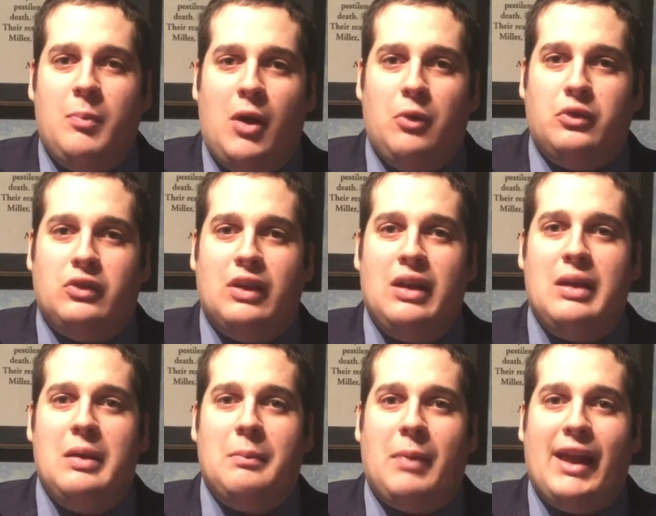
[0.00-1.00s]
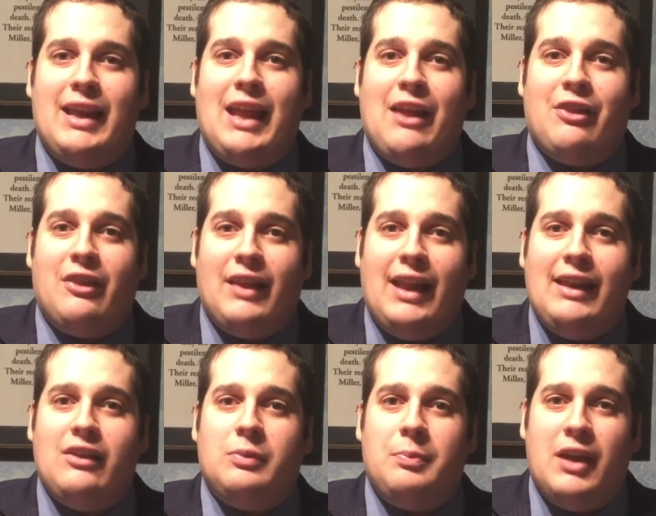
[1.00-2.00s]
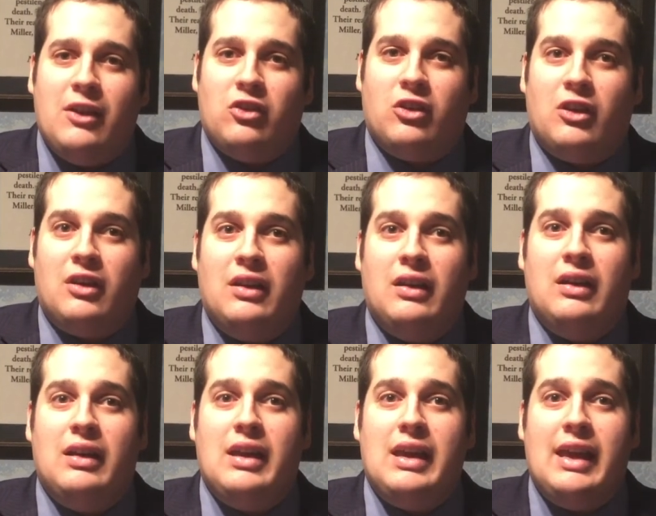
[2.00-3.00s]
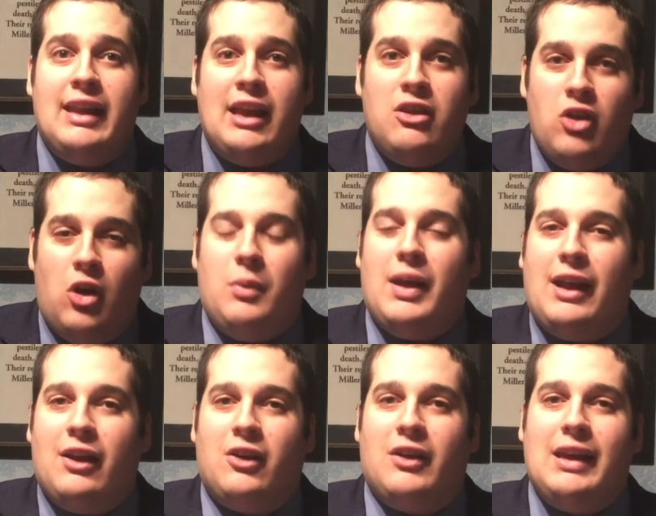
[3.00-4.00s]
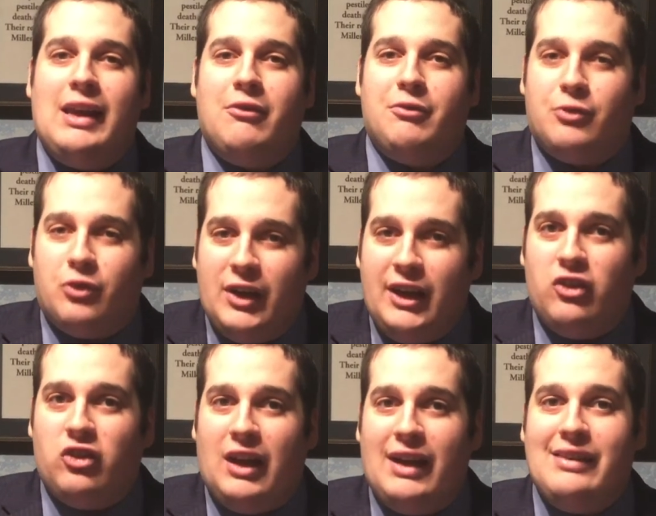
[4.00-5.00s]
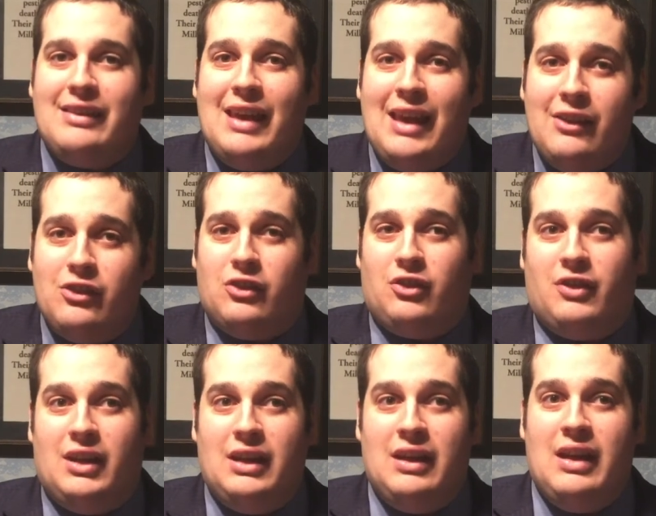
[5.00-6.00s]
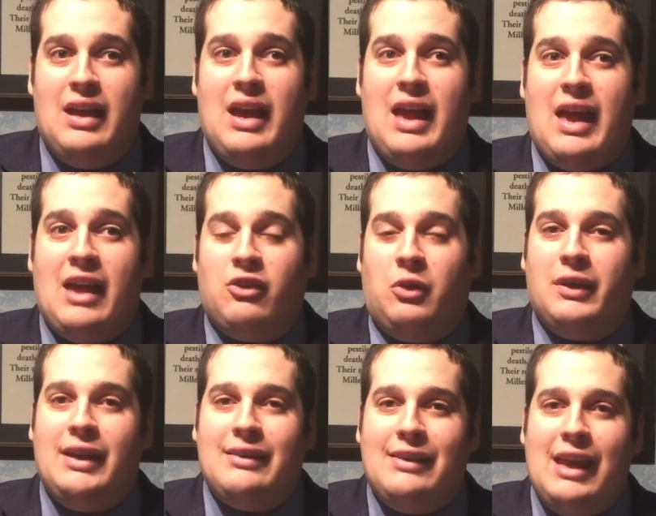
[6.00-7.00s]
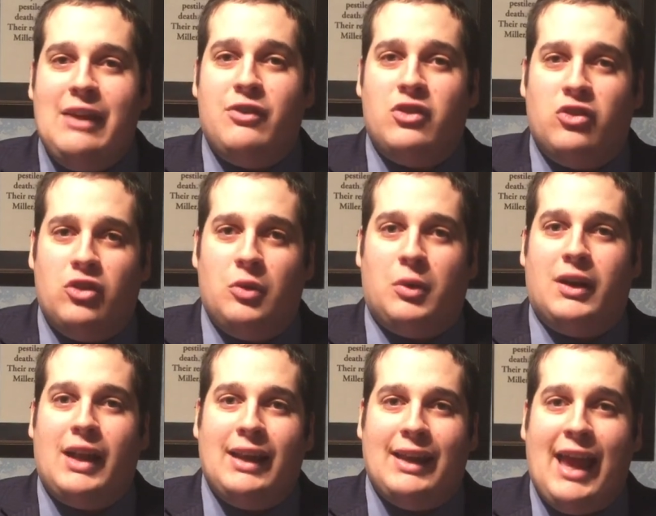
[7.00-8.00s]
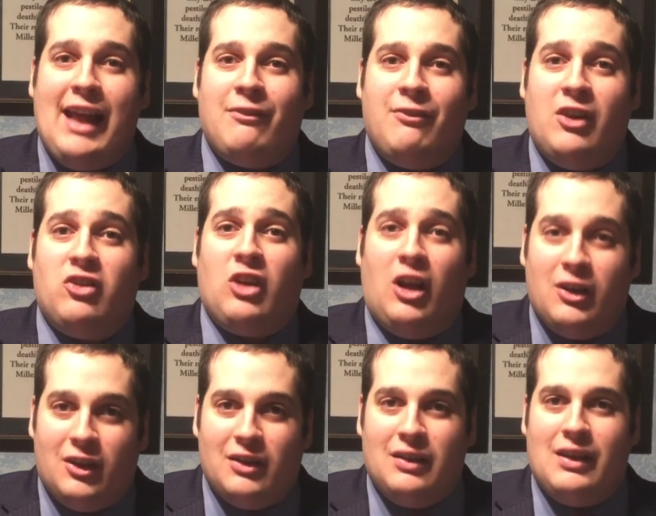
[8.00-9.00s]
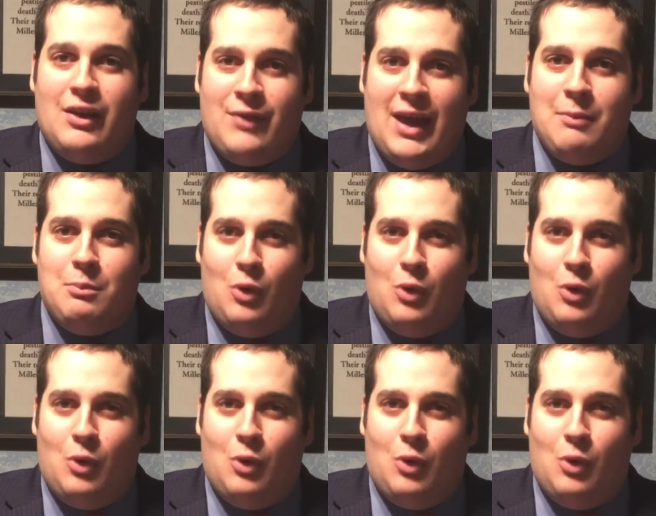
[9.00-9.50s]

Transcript: most by an athletics pitcher in a no hitter in franchise history as only Dave Stewart and Catfish Hunter have had